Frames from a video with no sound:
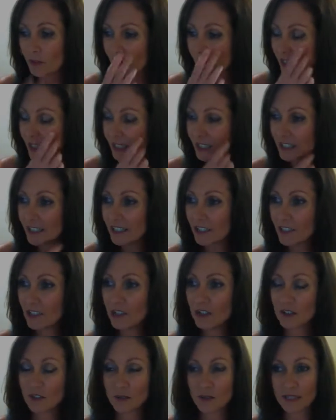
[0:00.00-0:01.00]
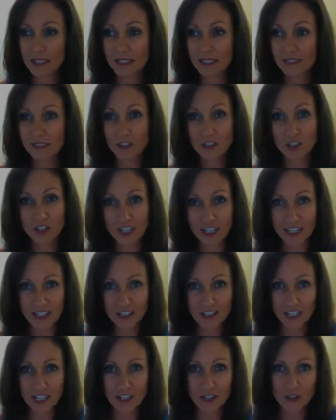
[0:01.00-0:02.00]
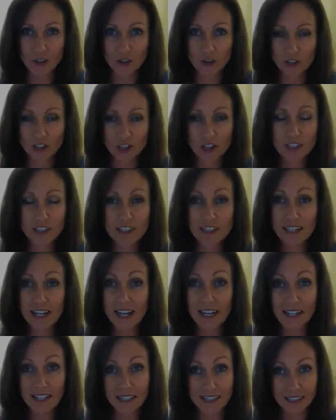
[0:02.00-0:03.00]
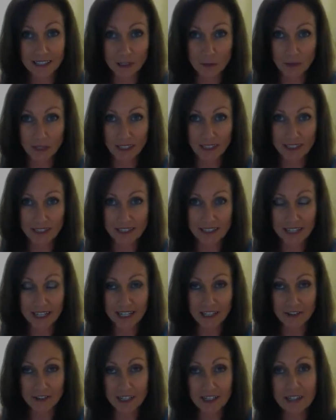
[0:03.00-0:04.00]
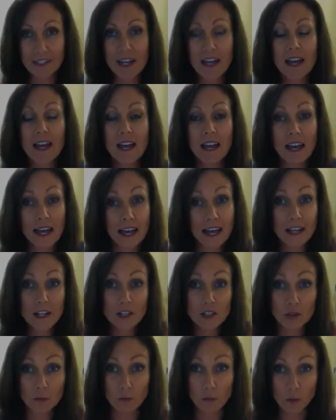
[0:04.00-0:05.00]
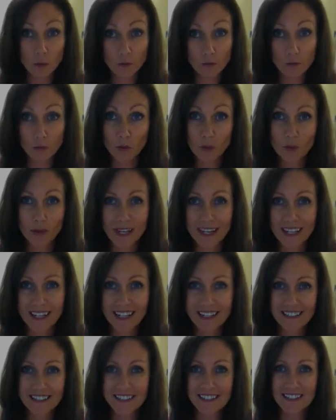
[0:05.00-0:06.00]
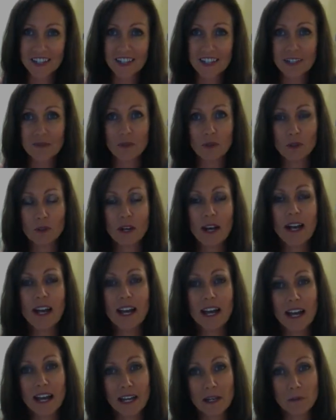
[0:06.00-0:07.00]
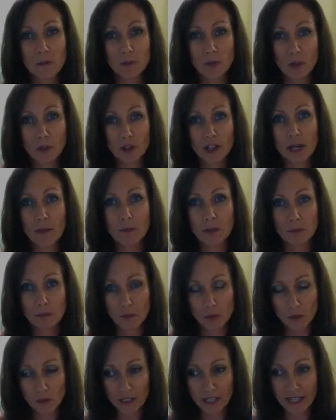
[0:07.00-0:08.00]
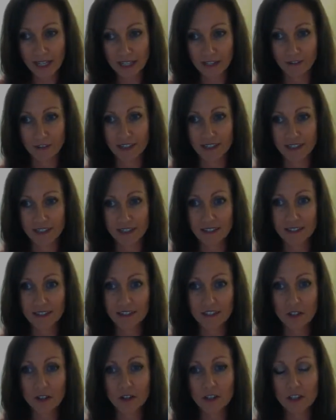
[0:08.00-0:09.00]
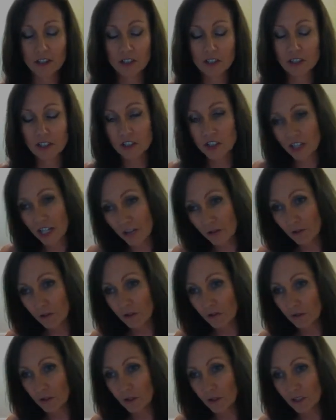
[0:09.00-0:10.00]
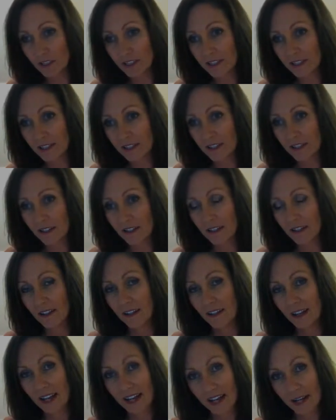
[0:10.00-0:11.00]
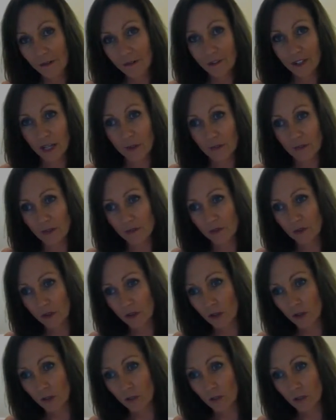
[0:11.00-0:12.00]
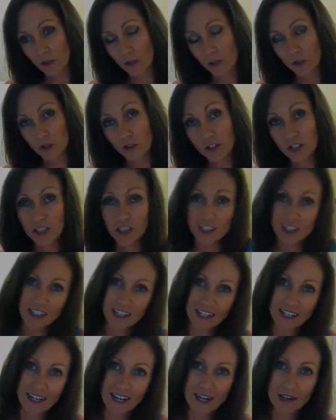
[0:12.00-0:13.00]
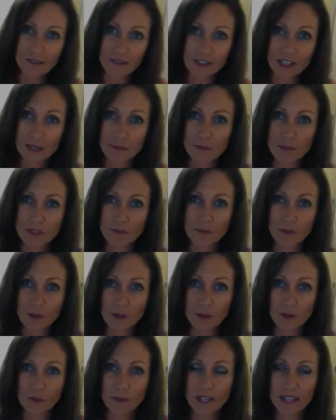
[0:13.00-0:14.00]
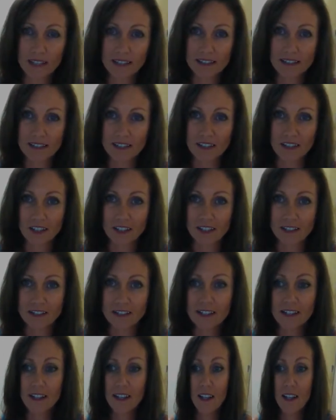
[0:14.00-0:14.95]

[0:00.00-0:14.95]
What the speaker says: really need to do is to change our nutrition, to take in a little bit less calories, and to move more and exercise more and burn up more calories. So the general rule is half comes from nutrition and half comes from exercise.